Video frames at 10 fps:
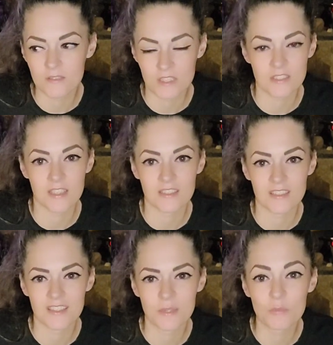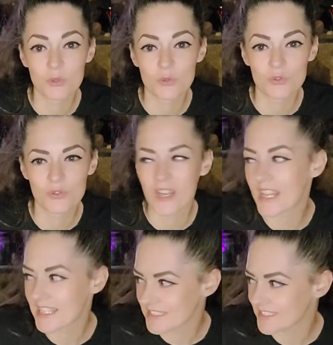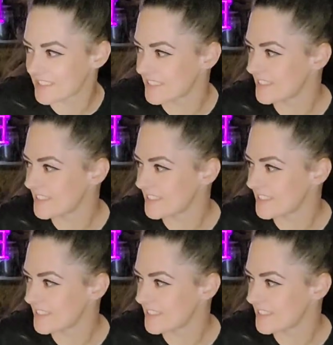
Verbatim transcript: the sun, the moon's rays.